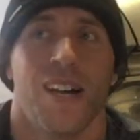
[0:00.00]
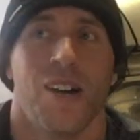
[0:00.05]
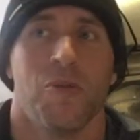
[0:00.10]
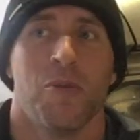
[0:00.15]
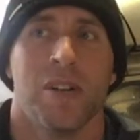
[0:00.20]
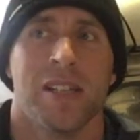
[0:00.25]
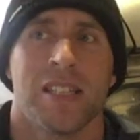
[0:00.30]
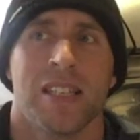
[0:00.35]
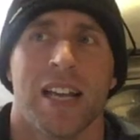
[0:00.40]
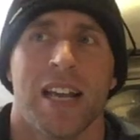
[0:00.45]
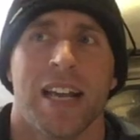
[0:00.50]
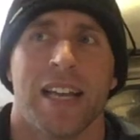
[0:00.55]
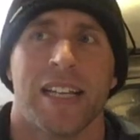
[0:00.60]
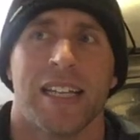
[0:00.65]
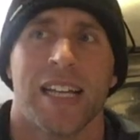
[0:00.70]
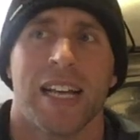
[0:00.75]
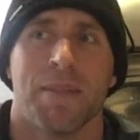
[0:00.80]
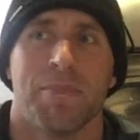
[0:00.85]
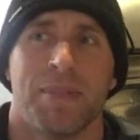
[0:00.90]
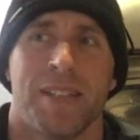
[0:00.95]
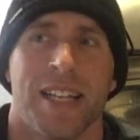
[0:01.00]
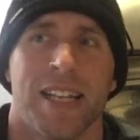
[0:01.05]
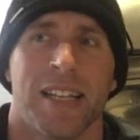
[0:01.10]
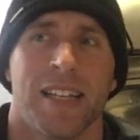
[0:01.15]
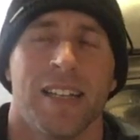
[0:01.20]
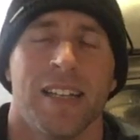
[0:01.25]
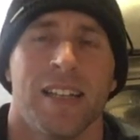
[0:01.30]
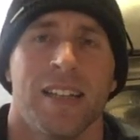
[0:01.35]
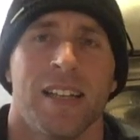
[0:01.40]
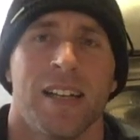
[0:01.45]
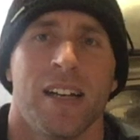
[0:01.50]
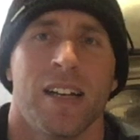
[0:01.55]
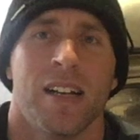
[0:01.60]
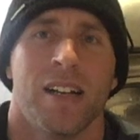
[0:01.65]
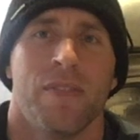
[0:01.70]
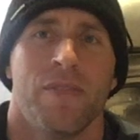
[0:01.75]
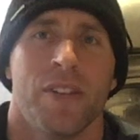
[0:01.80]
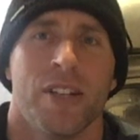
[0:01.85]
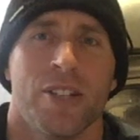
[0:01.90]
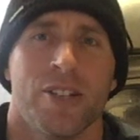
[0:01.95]
once I kept digging in there,
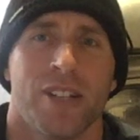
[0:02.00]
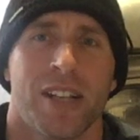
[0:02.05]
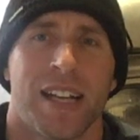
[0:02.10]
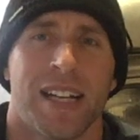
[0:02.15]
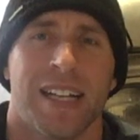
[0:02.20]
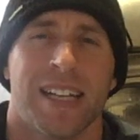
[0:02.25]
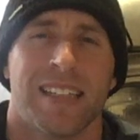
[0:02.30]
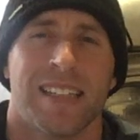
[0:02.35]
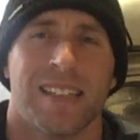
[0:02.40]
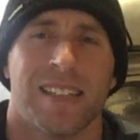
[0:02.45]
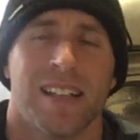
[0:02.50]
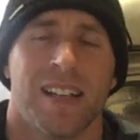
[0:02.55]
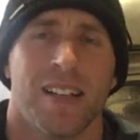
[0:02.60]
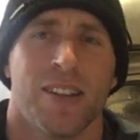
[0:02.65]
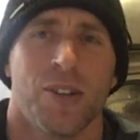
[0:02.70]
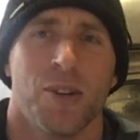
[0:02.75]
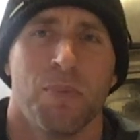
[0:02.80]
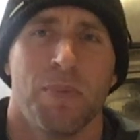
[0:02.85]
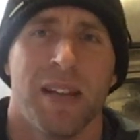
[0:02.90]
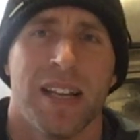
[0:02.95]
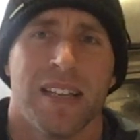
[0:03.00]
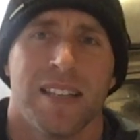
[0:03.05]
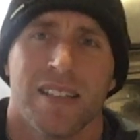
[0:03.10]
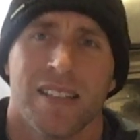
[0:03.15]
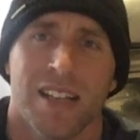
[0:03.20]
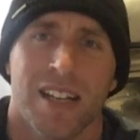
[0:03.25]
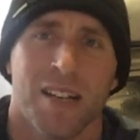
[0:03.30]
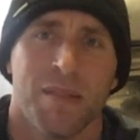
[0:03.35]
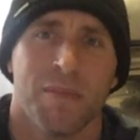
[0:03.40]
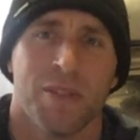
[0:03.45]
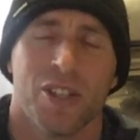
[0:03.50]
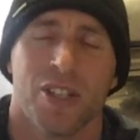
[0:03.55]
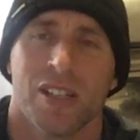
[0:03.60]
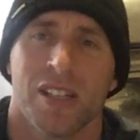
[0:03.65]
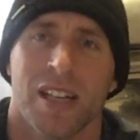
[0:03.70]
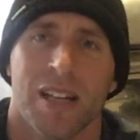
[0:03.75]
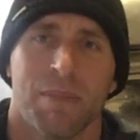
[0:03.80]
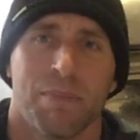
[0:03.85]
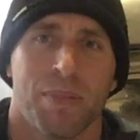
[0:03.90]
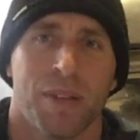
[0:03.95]
eventually I got a little piece of some and
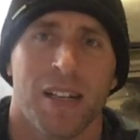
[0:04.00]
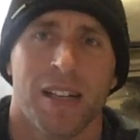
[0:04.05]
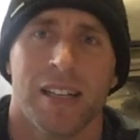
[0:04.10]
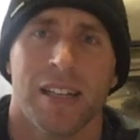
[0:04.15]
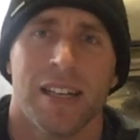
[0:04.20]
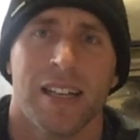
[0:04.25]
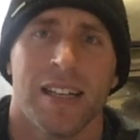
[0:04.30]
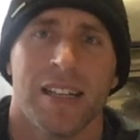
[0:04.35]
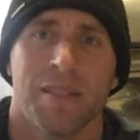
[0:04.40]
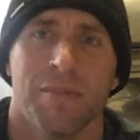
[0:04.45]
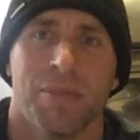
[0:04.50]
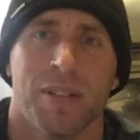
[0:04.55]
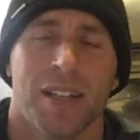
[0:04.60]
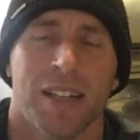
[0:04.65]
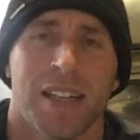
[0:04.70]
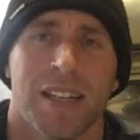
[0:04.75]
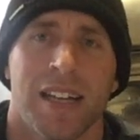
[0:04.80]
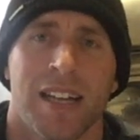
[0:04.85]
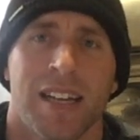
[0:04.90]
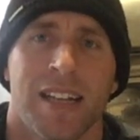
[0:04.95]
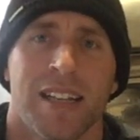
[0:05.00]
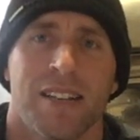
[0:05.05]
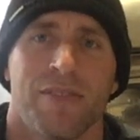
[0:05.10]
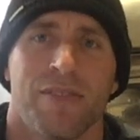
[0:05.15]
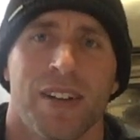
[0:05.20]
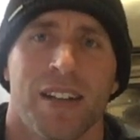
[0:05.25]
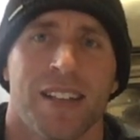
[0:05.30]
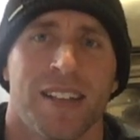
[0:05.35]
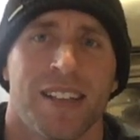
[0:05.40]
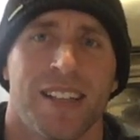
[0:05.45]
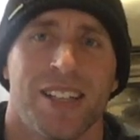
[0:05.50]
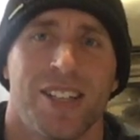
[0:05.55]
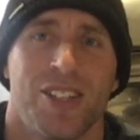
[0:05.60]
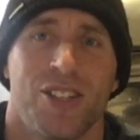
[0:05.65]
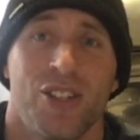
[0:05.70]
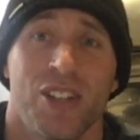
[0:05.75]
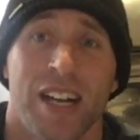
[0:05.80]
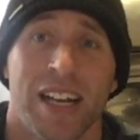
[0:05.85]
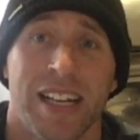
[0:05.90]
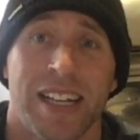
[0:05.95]
just kept plucking at it, and finally this
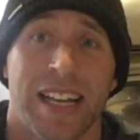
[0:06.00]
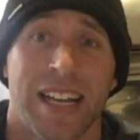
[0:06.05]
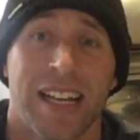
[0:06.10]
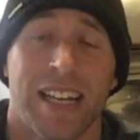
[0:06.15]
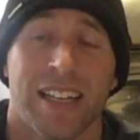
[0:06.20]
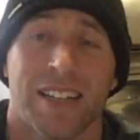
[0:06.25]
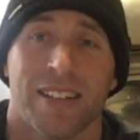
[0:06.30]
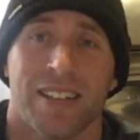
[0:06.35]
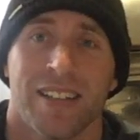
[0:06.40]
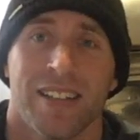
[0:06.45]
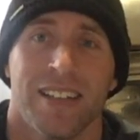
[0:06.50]
gigantic